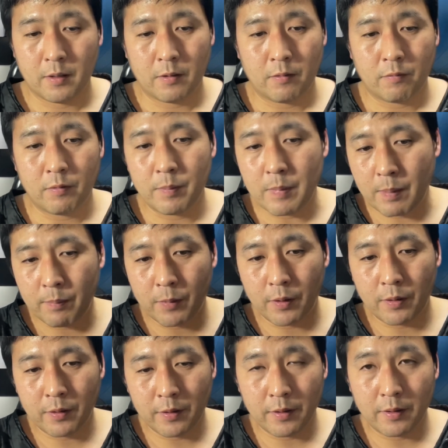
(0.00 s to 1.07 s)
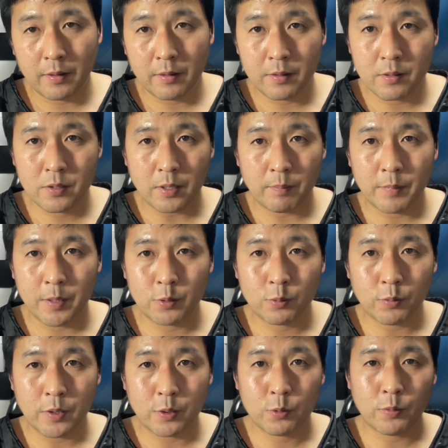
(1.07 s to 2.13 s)
remember the Jumpman
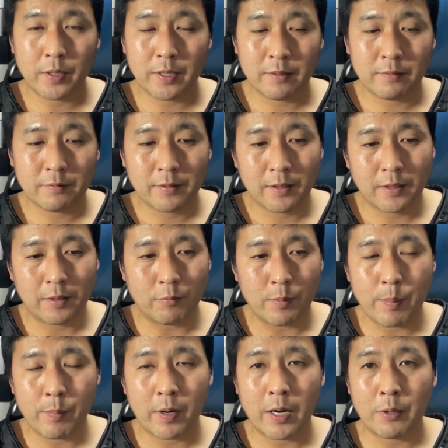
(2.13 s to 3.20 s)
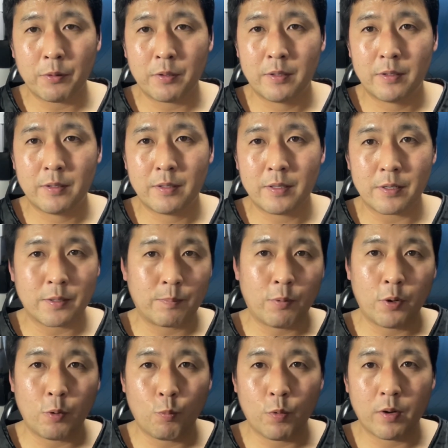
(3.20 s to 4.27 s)
2020, and remember how
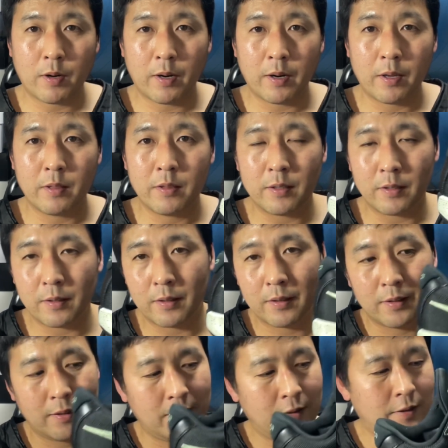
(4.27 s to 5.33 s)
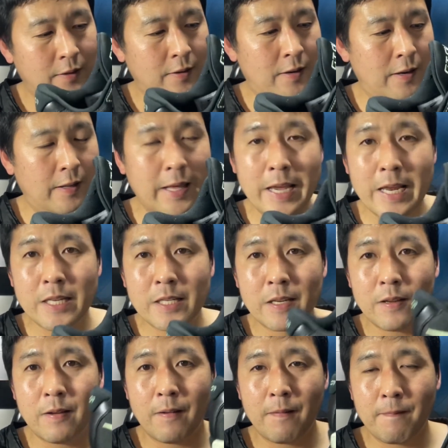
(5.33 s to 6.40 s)
disappointed we are at the
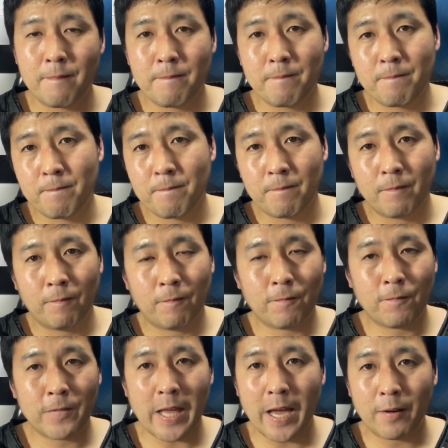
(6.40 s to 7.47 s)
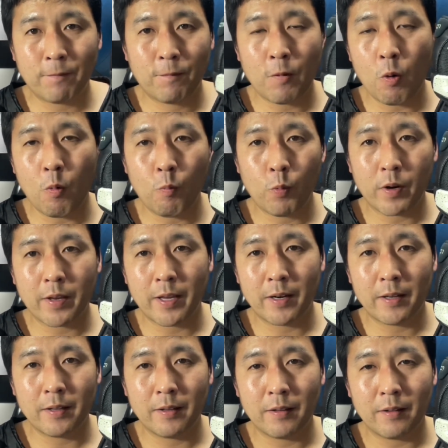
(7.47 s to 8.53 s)
lazy flat foam we're
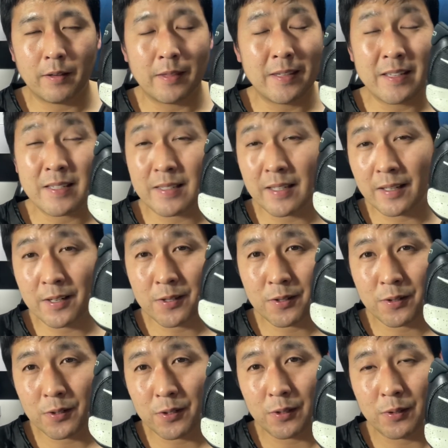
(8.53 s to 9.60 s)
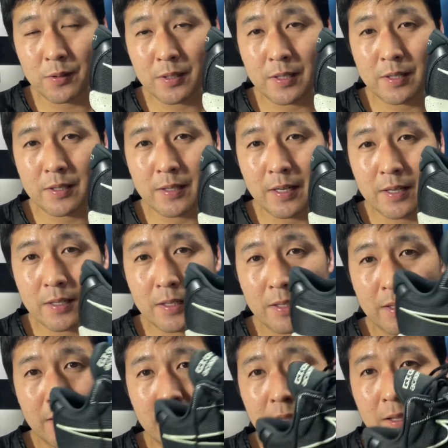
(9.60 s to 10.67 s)
getting in these signature shoes these days.
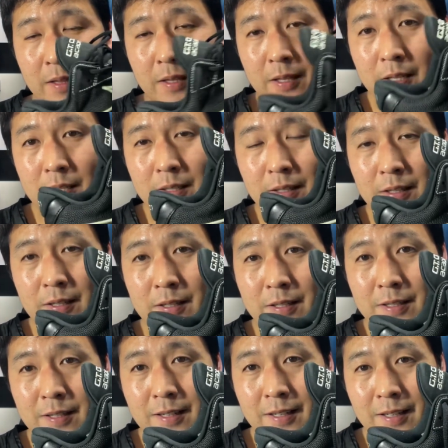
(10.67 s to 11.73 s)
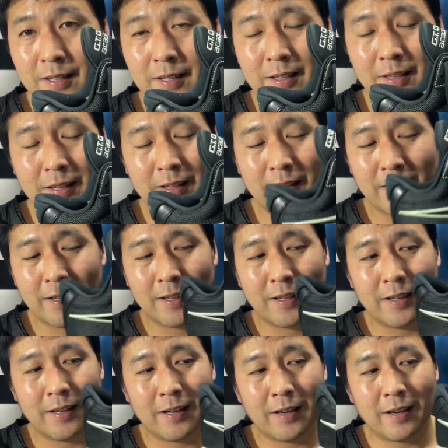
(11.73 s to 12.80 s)
This is
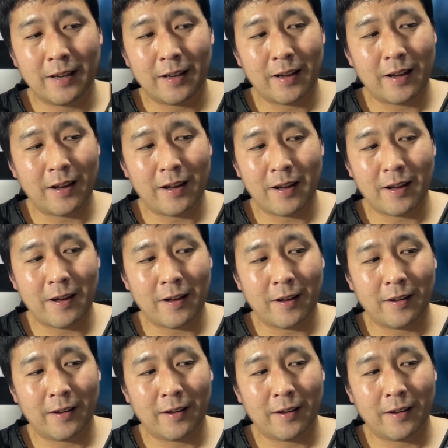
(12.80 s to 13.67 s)
a